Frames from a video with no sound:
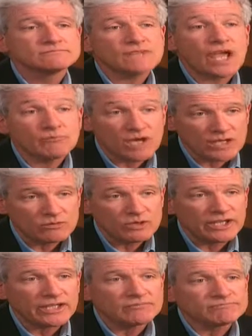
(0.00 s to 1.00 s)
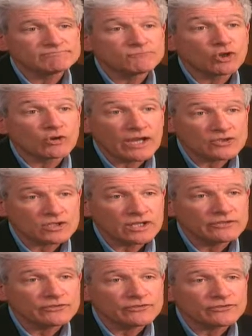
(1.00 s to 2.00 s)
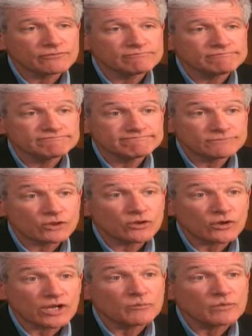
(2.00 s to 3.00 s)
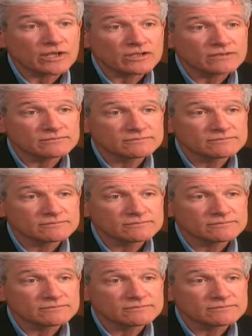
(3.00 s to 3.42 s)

And by the way, congratulations, your grandmother.